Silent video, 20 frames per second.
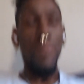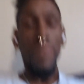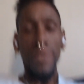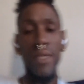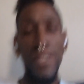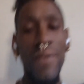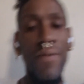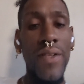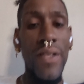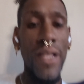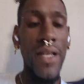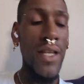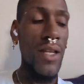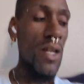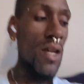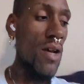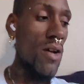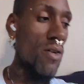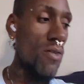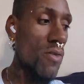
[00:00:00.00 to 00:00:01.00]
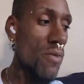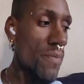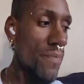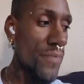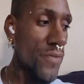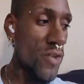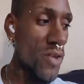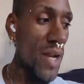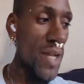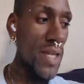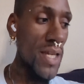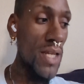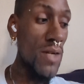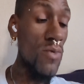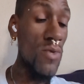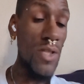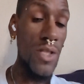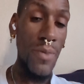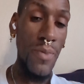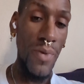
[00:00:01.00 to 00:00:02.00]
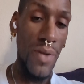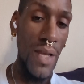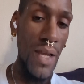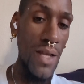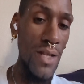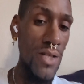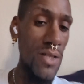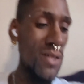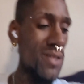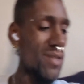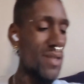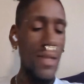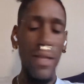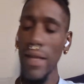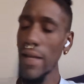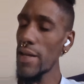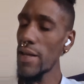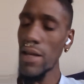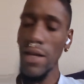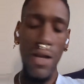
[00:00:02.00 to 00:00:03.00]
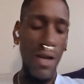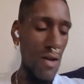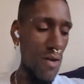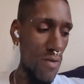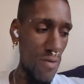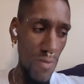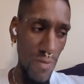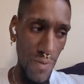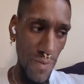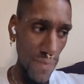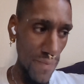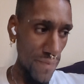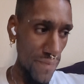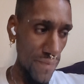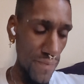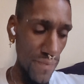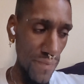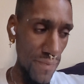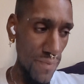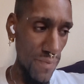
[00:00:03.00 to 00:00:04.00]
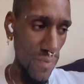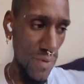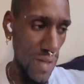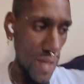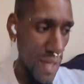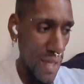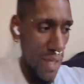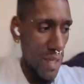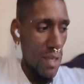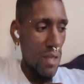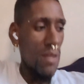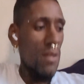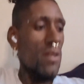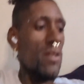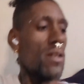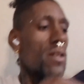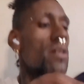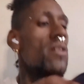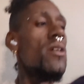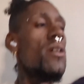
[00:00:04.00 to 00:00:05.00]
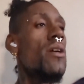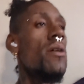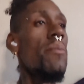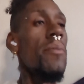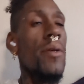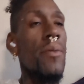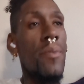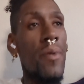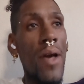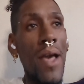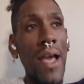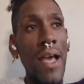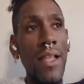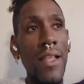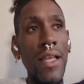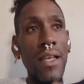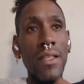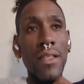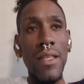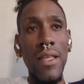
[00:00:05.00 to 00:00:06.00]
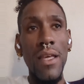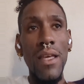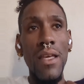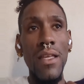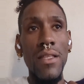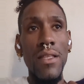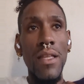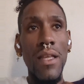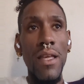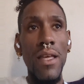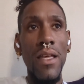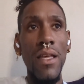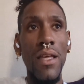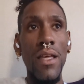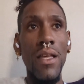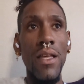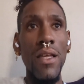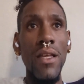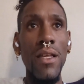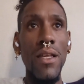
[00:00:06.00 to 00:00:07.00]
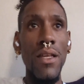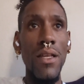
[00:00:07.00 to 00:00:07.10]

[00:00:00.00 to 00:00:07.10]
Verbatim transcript: beloved, let it go. You're not getting reciprocation, let it go. Okay? People act like they they